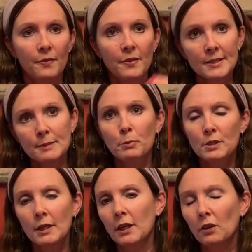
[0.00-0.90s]
This
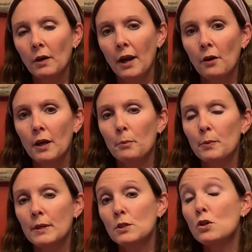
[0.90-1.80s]
particular area
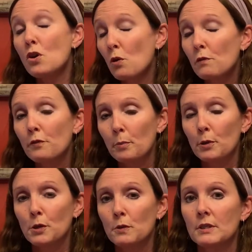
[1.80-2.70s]
is known for
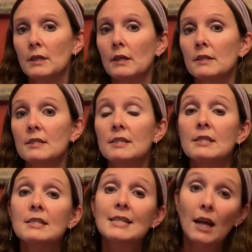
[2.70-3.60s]
producing
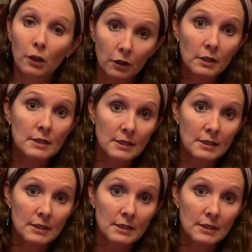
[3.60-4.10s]
stellar